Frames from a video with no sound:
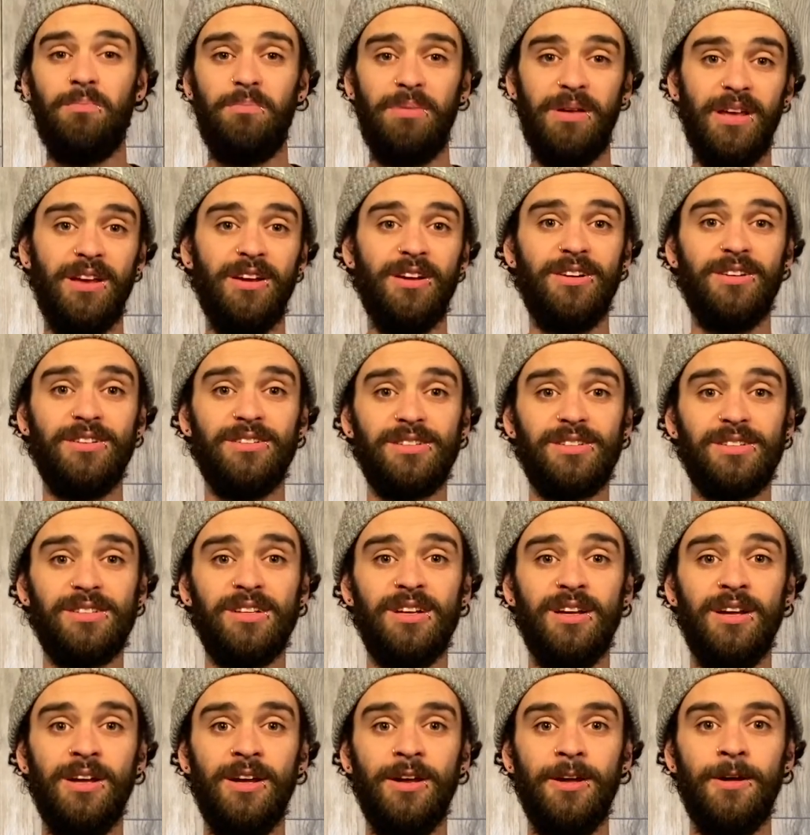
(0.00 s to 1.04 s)
appears?
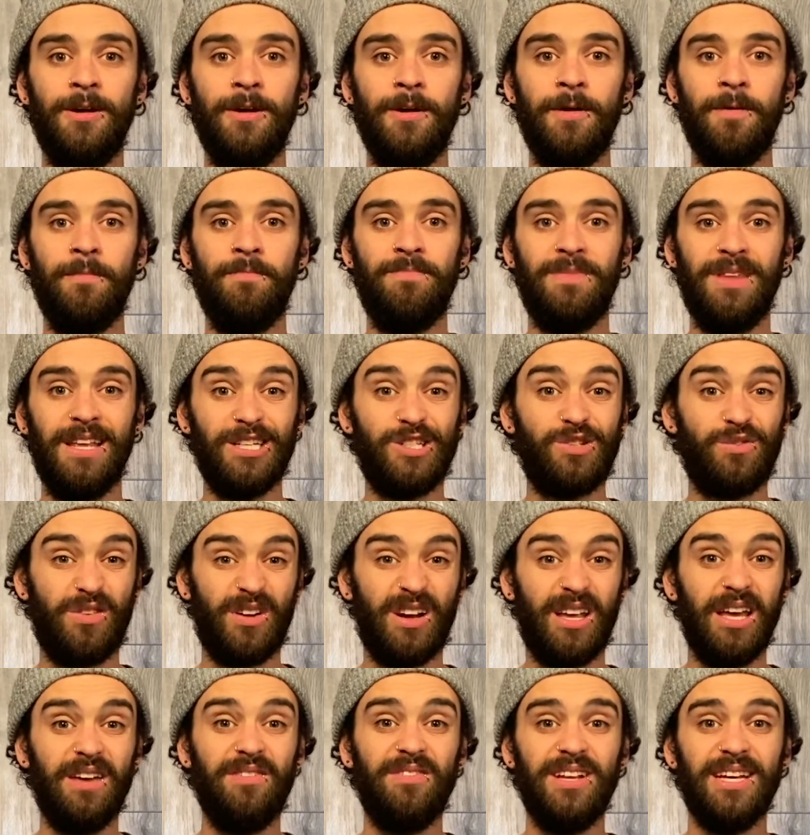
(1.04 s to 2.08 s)
is
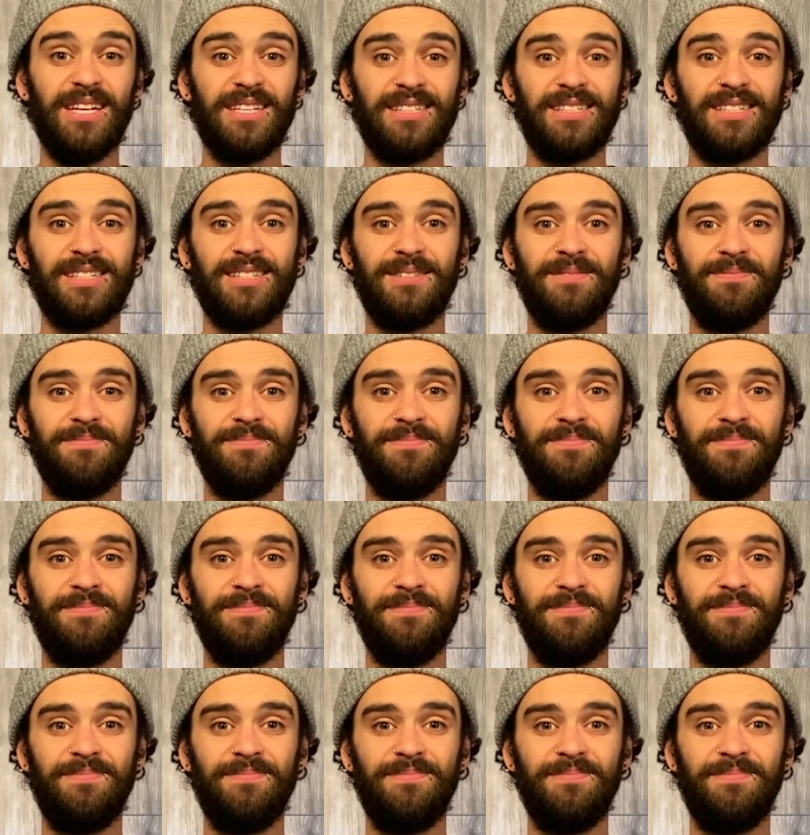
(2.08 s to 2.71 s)
forgiveness.